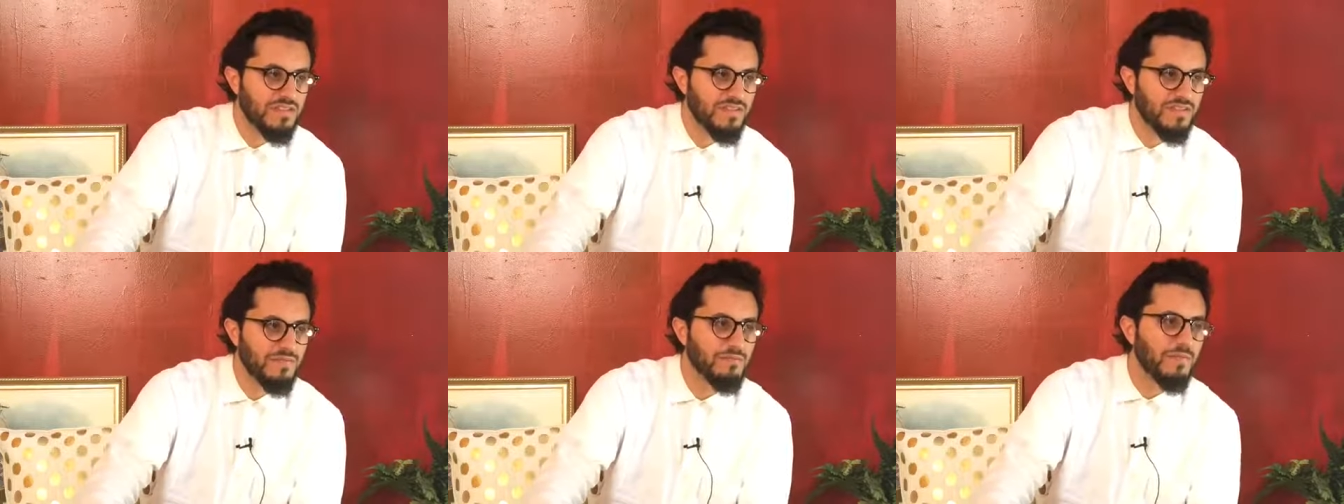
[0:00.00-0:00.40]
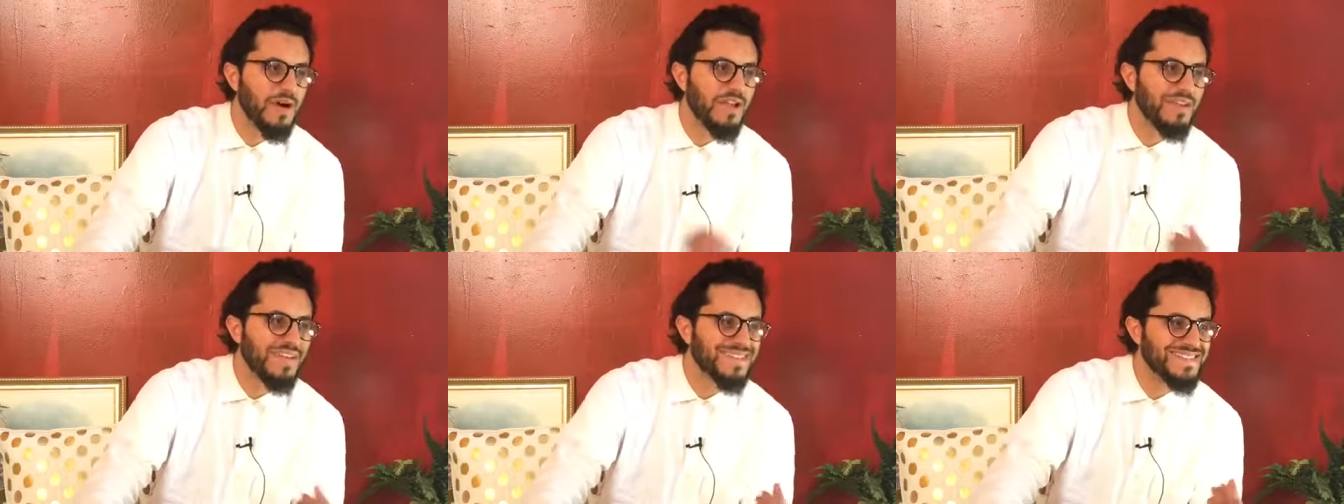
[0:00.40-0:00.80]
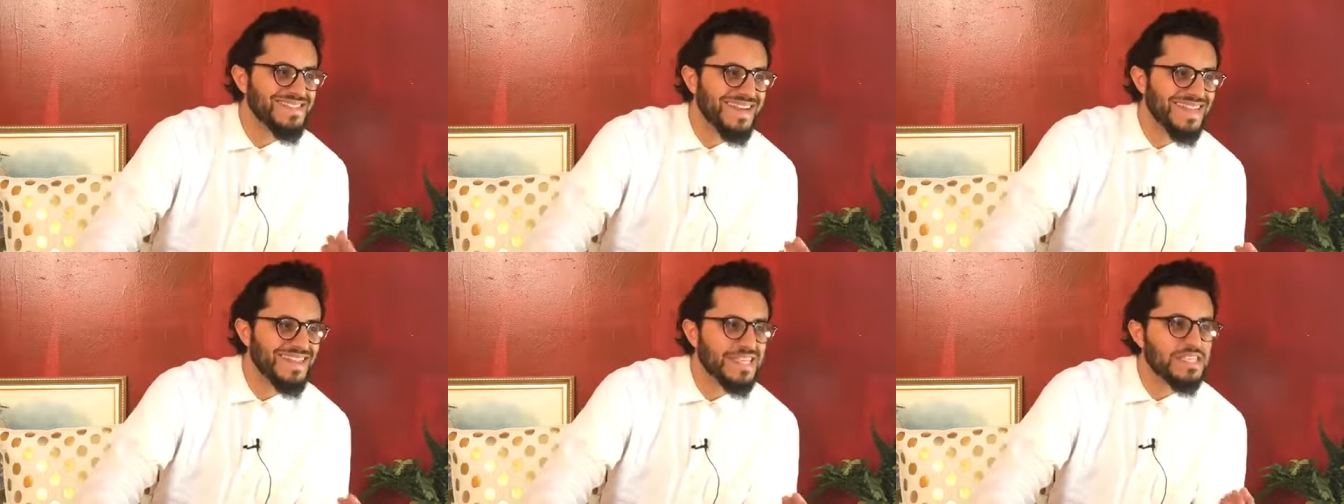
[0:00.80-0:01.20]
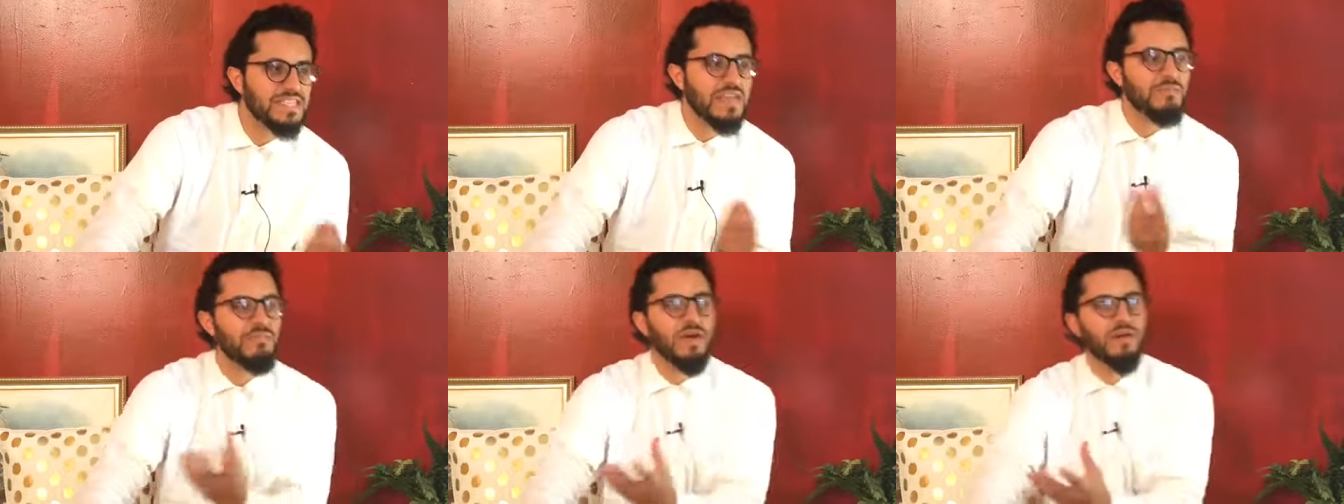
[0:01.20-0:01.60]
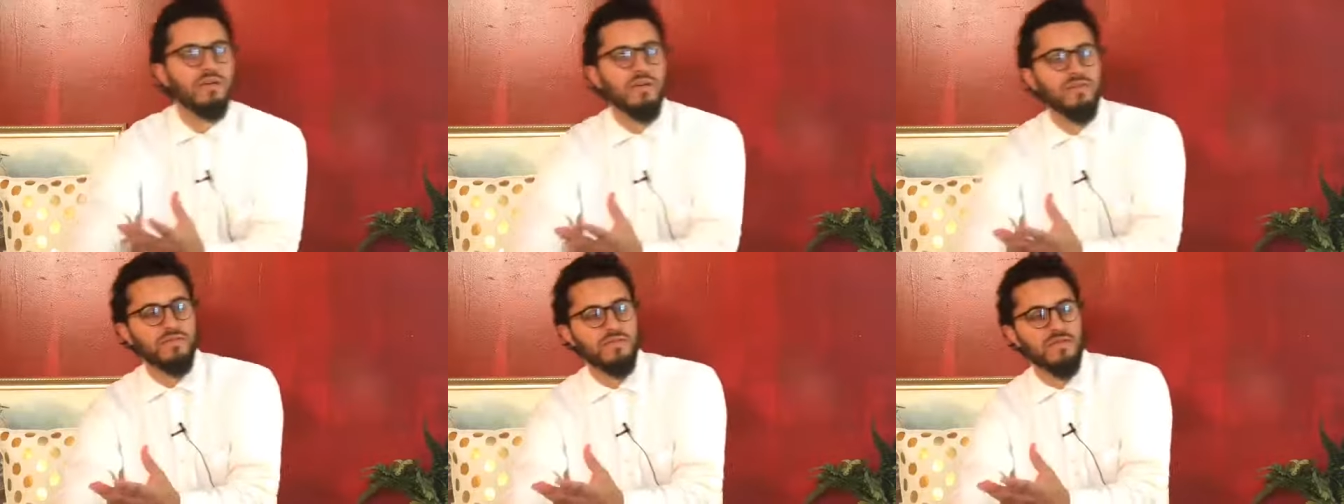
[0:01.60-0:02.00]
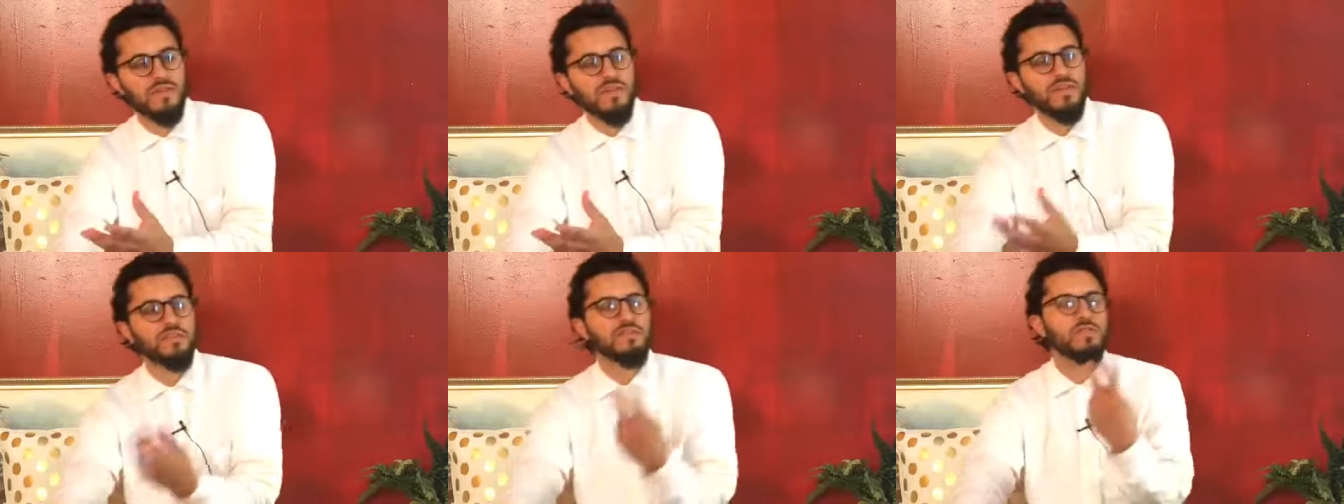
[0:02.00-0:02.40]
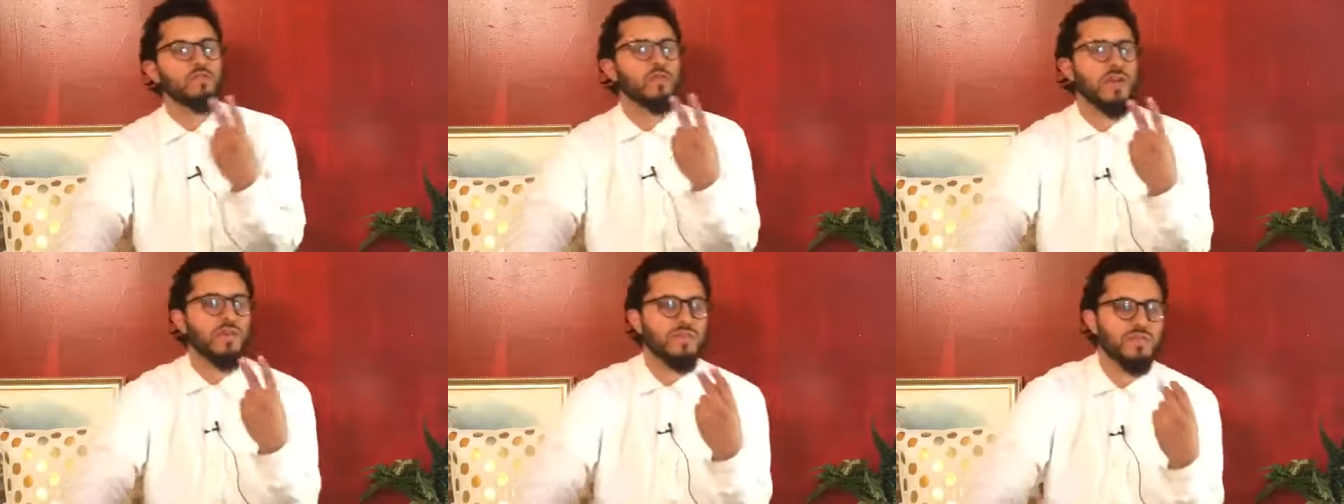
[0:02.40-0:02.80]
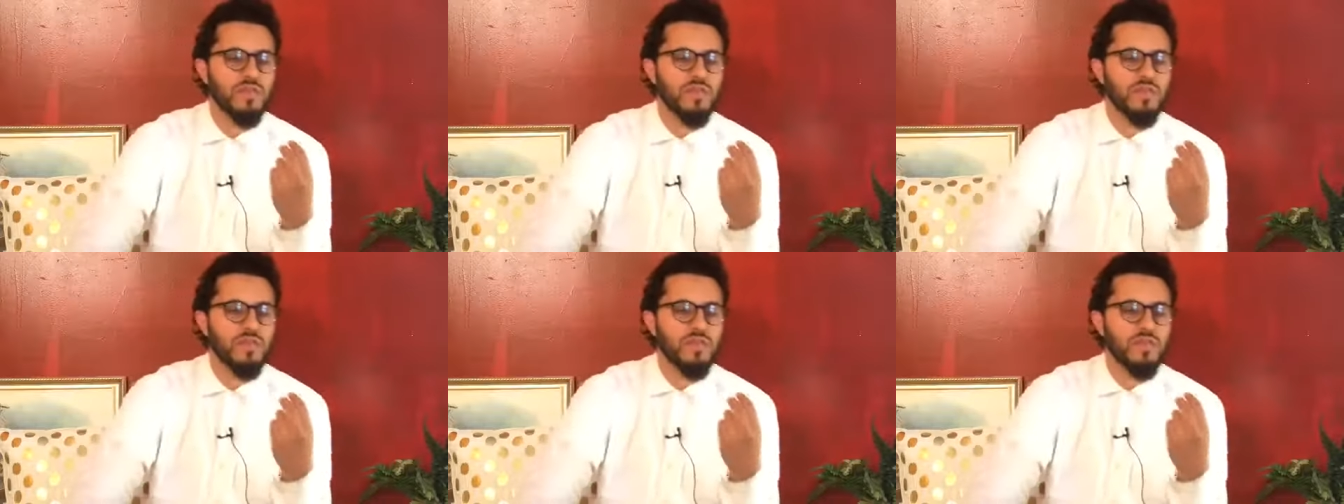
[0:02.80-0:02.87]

But it's not the same paradise in two ways.